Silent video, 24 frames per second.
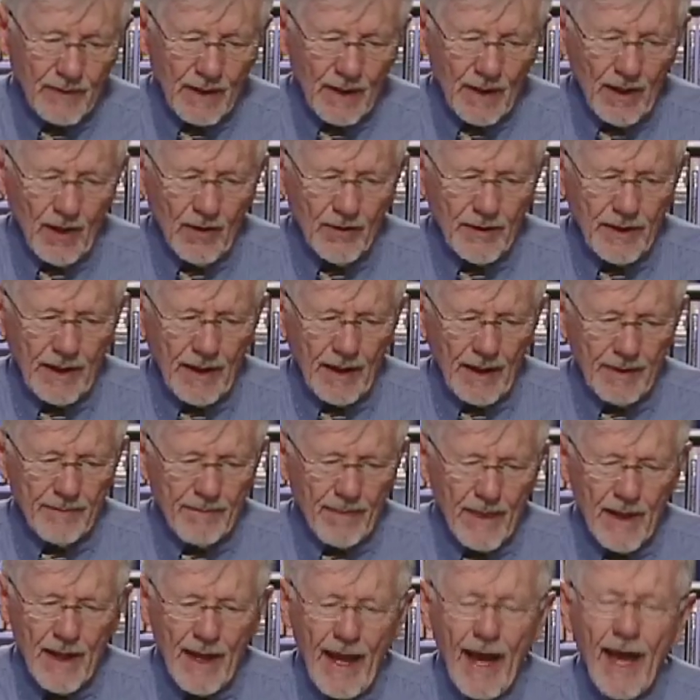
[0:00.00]
Okay,
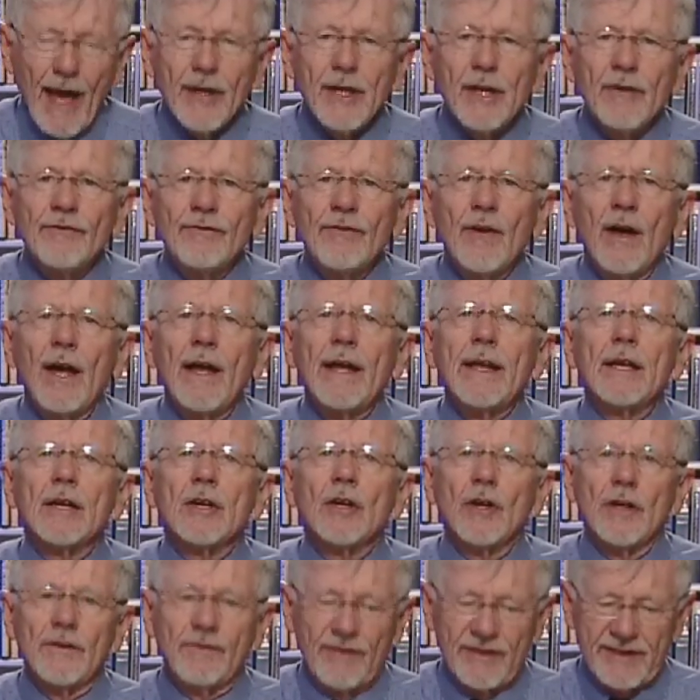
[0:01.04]
how do you find a
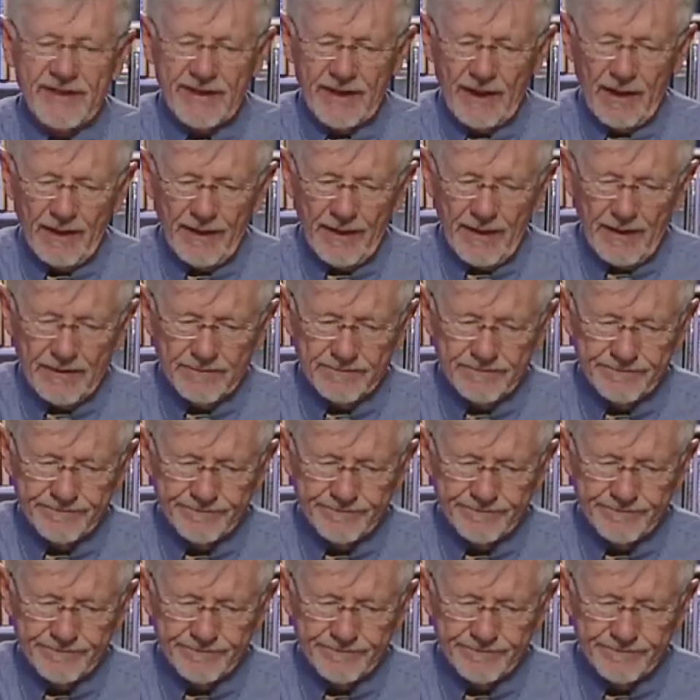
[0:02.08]
good facility?